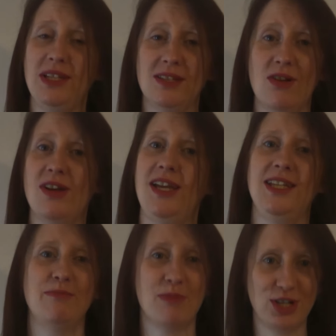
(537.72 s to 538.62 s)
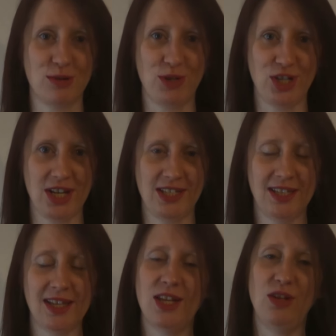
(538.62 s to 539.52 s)
means a lot, it is much
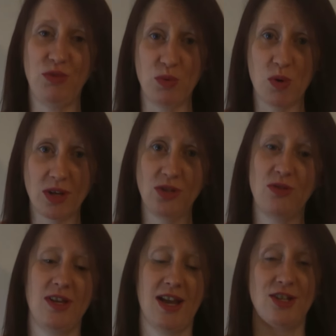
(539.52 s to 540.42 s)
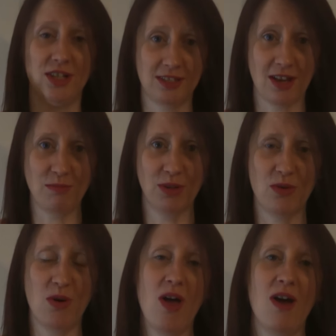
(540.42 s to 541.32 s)
appreciated, and if you want you can catch us down
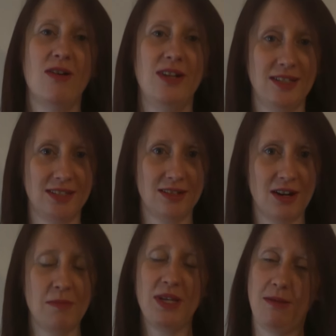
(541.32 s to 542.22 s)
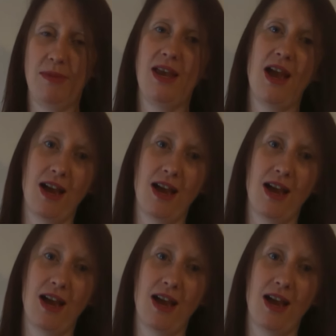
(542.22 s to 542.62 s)
below on Instagram, eBay